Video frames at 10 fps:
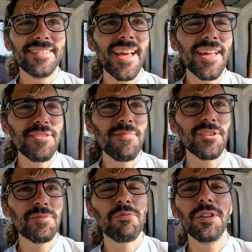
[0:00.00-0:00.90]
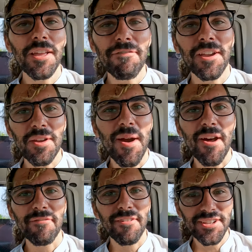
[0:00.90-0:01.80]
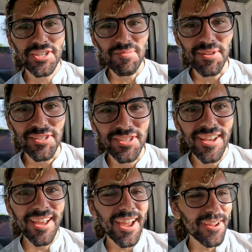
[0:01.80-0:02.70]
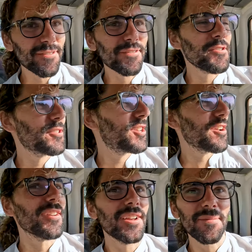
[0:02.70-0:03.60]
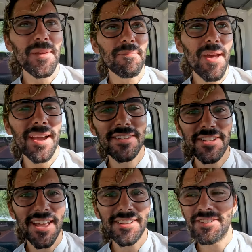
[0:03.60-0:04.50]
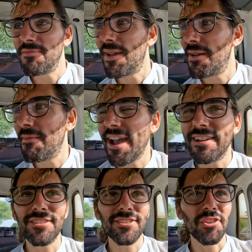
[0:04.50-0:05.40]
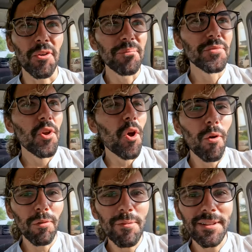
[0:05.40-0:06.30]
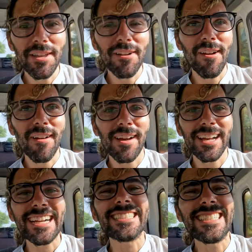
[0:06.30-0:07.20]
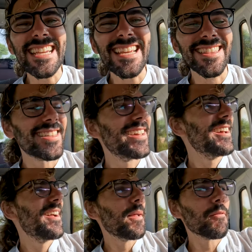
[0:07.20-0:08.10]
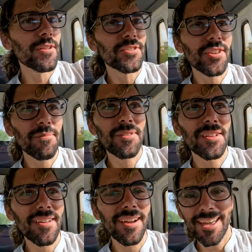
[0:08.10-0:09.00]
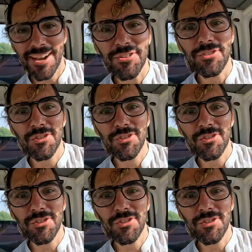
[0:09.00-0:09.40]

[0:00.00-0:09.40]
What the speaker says: not the most prolific amount of vegetables and fruits here in Pakistan, as you may imagine. So hopefully we can get our teeth around something kind of